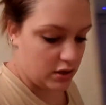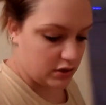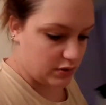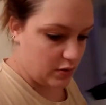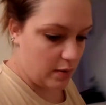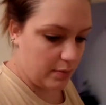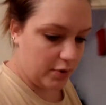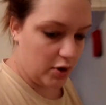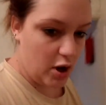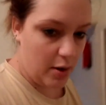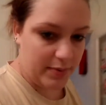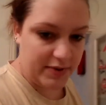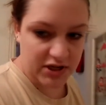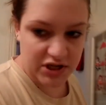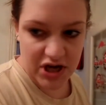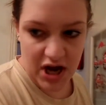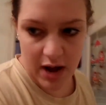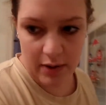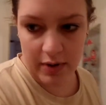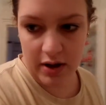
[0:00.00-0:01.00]
So I'm going to hop in
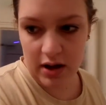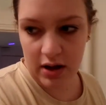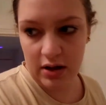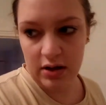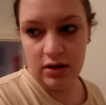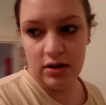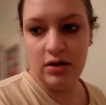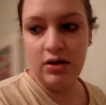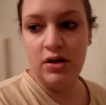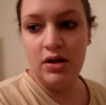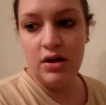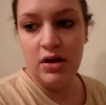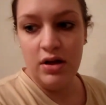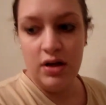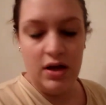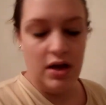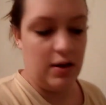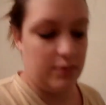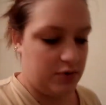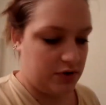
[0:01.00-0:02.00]
the shower.
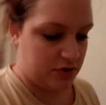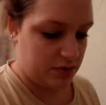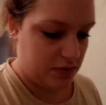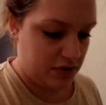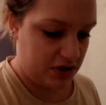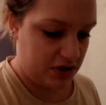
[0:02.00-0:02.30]
I'm just